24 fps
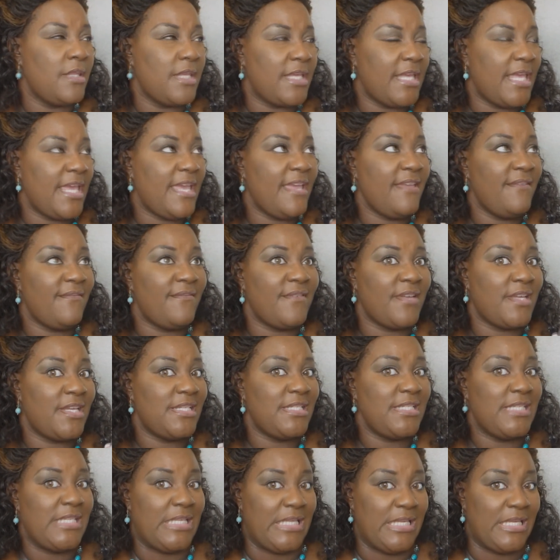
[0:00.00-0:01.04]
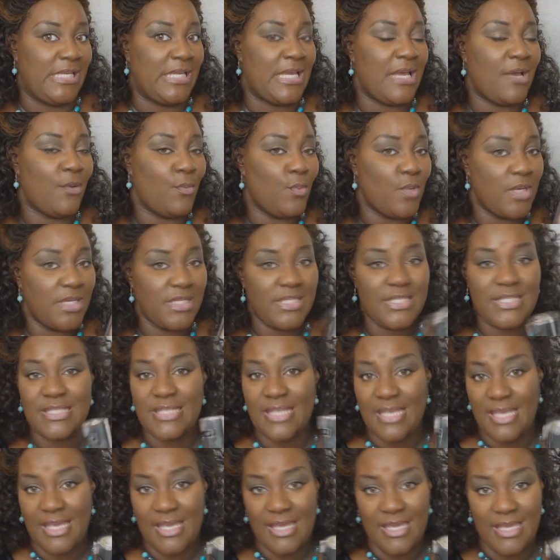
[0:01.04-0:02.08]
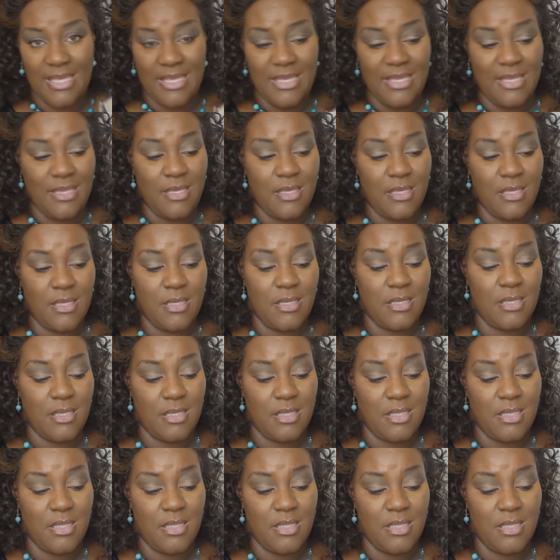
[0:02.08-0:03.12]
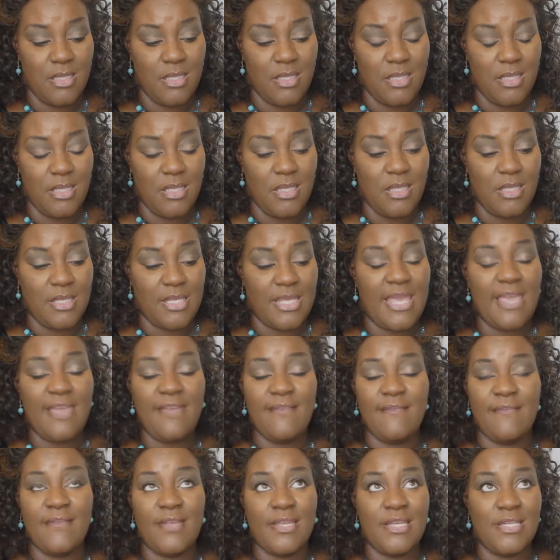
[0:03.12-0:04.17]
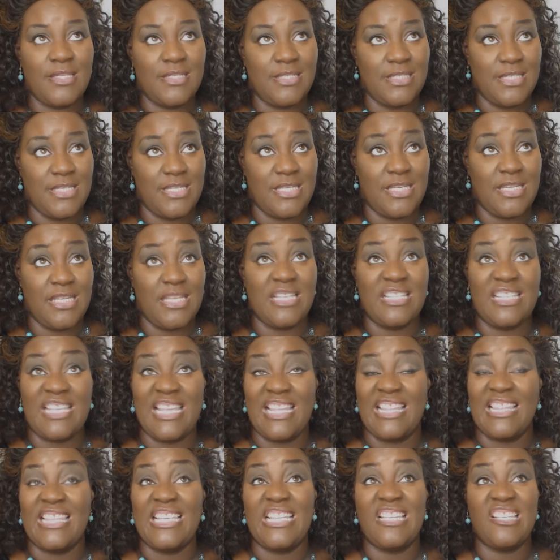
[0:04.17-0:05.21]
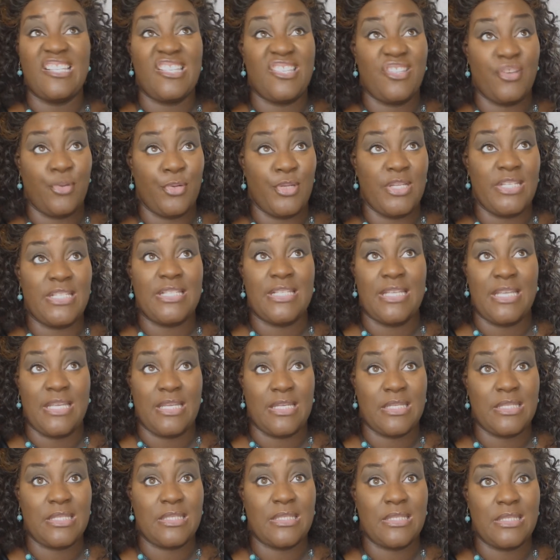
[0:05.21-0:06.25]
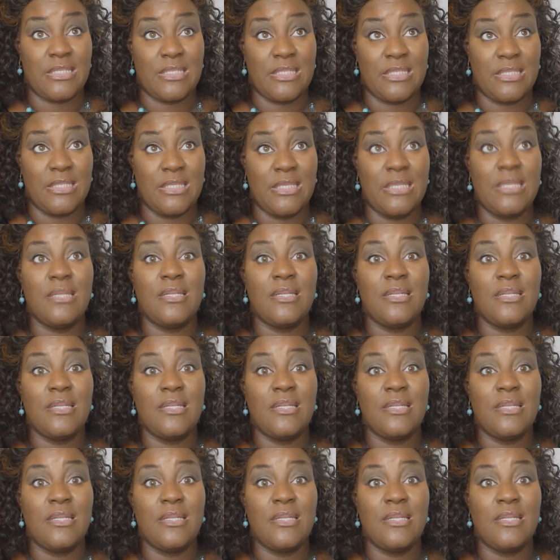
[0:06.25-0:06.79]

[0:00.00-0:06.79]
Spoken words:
The Kate Von D, I want to say Kate Von D is at least $36.